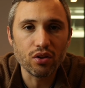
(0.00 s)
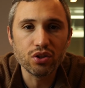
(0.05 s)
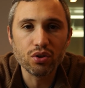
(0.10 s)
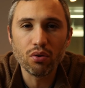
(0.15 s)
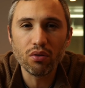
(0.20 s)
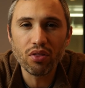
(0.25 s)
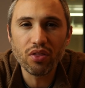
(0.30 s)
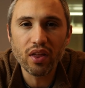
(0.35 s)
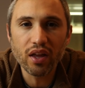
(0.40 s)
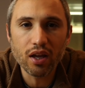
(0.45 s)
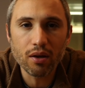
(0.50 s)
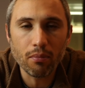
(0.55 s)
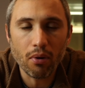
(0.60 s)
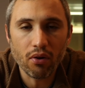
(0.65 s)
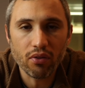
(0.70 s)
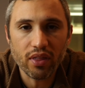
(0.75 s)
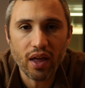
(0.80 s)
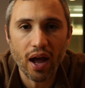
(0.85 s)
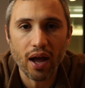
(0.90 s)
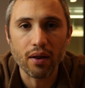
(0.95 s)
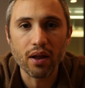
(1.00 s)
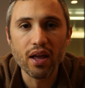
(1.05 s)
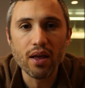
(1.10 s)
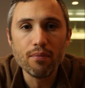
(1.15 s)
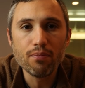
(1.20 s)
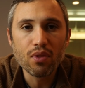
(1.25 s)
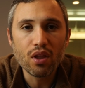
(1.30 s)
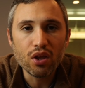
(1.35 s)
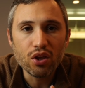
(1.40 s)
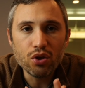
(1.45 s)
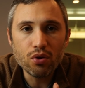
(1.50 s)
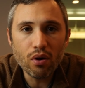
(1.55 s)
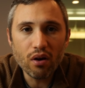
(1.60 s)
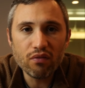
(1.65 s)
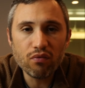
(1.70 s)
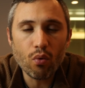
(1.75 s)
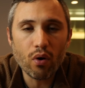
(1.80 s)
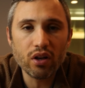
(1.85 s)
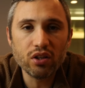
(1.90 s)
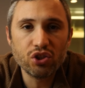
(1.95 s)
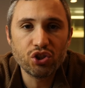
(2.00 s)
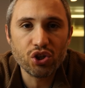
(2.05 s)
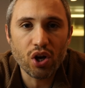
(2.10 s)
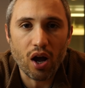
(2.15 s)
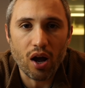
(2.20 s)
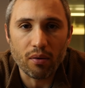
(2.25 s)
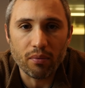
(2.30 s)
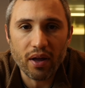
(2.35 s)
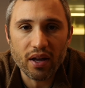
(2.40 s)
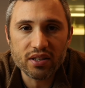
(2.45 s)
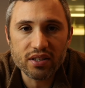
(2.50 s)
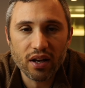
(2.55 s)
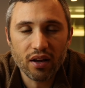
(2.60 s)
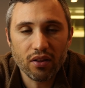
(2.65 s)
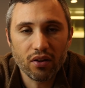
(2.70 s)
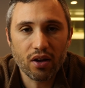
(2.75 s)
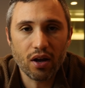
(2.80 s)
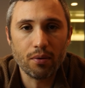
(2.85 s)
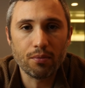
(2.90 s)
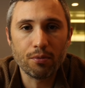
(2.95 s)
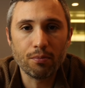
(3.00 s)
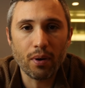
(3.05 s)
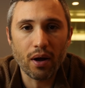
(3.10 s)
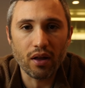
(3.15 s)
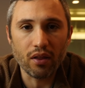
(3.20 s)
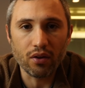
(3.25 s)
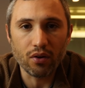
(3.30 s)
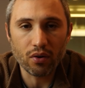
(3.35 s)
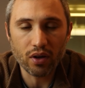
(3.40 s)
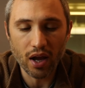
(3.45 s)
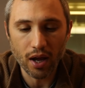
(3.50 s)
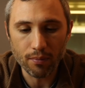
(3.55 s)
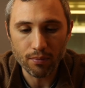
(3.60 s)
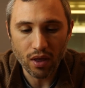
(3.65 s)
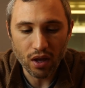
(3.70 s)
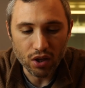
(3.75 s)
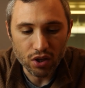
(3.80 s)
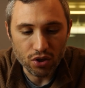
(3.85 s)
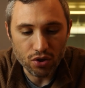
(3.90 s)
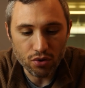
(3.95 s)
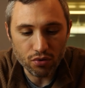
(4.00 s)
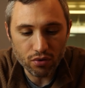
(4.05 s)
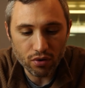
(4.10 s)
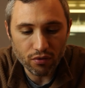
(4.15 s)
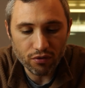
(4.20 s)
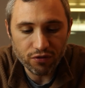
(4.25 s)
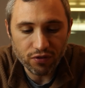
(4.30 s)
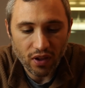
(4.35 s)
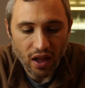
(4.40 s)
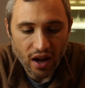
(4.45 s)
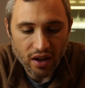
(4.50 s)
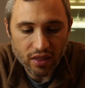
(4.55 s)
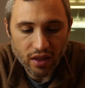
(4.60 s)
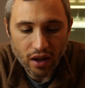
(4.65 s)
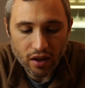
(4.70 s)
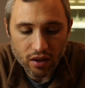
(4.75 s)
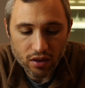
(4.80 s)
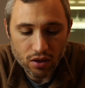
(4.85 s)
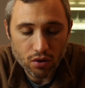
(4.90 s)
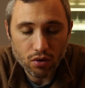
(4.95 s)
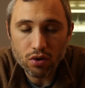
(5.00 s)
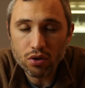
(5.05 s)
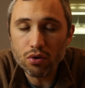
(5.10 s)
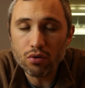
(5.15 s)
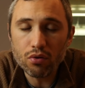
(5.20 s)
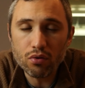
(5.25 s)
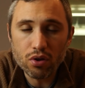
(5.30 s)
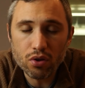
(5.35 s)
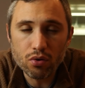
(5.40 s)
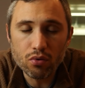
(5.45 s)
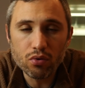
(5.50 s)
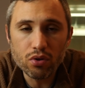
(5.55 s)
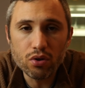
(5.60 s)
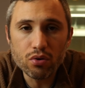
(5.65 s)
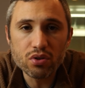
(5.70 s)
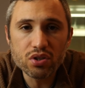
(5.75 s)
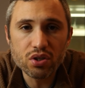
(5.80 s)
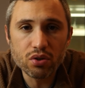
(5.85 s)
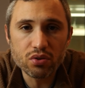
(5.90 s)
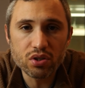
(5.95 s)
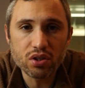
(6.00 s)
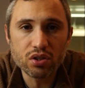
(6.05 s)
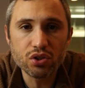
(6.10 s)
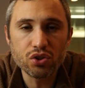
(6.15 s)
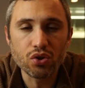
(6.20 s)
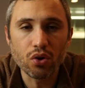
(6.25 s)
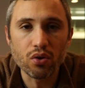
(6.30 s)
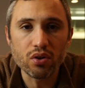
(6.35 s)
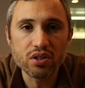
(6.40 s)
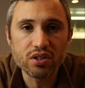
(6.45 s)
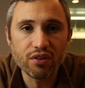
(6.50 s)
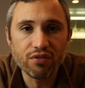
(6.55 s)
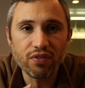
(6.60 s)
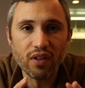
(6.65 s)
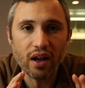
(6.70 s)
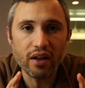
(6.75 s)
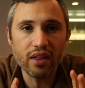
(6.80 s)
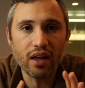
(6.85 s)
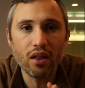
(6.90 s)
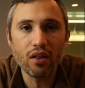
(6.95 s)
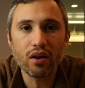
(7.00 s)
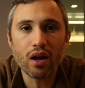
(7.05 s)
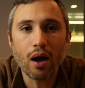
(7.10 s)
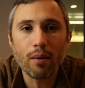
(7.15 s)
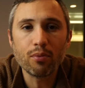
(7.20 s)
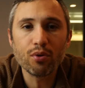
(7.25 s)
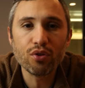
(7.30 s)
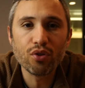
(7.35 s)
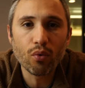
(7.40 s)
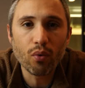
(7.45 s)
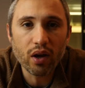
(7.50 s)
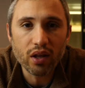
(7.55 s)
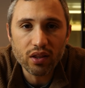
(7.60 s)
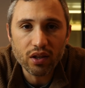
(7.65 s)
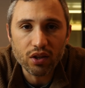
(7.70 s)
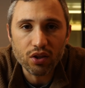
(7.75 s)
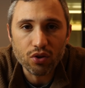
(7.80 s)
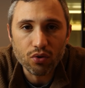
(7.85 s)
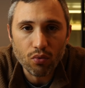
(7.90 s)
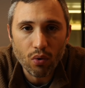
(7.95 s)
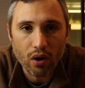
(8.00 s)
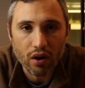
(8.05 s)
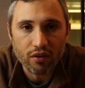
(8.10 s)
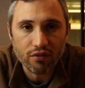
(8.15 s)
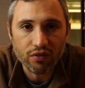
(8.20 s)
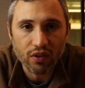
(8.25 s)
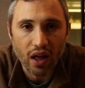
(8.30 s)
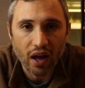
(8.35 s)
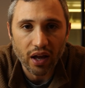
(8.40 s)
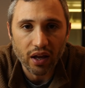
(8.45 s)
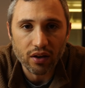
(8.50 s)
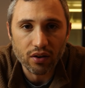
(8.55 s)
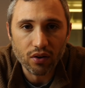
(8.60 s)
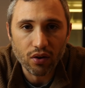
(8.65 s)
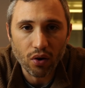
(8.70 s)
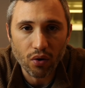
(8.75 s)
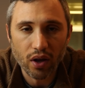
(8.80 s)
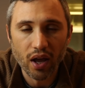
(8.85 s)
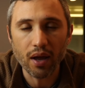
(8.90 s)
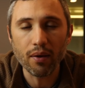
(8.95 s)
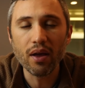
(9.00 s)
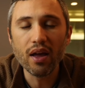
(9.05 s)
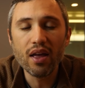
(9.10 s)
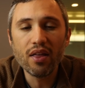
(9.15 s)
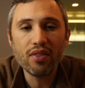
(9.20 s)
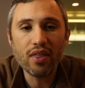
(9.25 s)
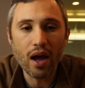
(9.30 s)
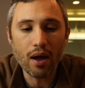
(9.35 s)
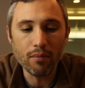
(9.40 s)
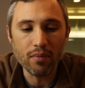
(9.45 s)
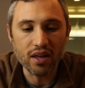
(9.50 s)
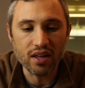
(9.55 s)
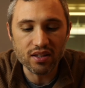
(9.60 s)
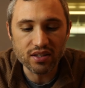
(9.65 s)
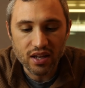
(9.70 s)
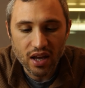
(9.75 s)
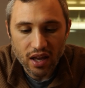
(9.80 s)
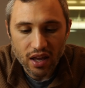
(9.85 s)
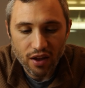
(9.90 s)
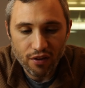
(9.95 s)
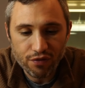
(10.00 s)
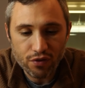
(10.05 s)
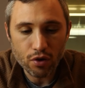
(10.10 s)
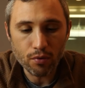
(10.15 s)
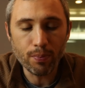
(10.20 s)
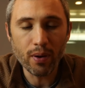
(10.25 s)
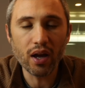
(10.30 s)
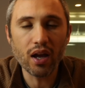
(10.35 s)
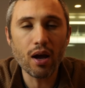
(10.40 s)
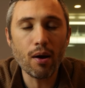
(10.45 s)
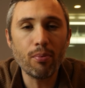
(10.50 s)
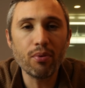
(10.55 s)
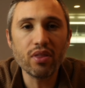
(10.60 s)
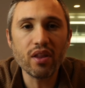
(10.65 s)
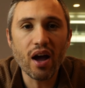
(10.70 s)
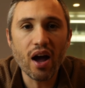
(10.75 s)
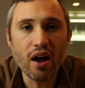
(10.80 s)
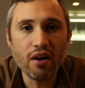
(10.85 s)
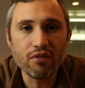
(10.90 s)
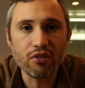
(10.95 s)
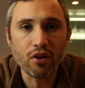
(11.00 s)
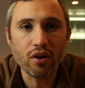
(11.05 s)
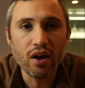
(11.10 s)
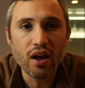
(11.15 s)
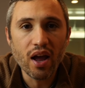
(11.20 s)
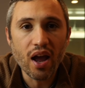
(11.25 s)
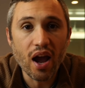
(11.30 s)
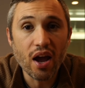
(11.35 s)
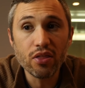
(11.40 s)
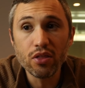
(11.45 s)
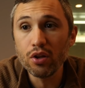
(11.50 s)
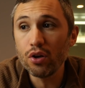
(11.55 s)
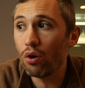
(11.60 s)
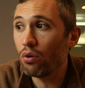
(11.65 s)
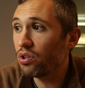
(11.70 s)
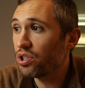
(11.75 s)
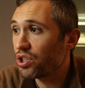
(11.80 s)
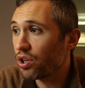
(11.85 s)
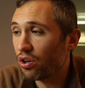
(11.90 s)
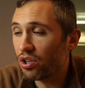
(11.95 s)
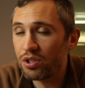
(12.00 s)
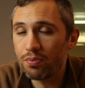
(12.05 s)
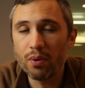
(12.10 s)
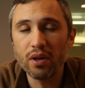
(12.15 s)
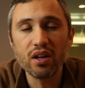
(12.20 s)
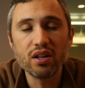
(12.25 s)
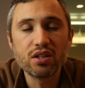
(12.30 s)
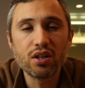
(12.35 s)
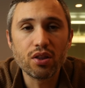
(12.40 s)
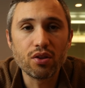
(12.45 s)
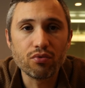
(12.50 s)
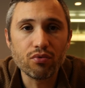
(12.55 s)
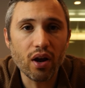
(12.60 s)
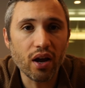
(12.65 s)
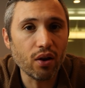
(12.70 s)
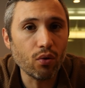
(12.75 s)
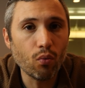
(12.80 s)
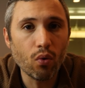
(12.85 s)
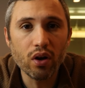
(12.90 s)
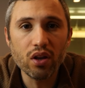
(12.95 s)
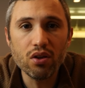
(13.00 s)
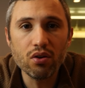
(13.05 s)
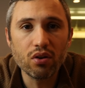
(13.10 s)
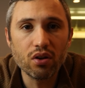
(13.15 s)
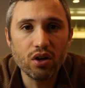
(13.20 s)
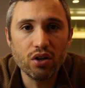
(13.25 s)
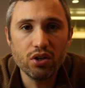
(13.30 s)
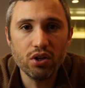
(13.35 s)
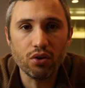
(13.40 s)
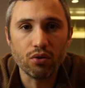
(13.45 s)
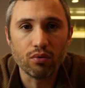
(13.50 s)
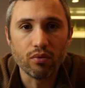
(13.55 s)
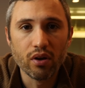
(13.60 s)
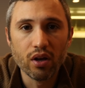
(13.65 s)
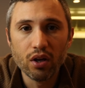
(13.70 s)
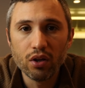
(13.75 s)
Don't think about that. You have one job as a helicopter pilot, okay? You fly that, you use those controls to fly the helicopter the way that you want to fly it, okay? That means if you pick up in the hover and the nose starts spinning to the right, what are you gonna do?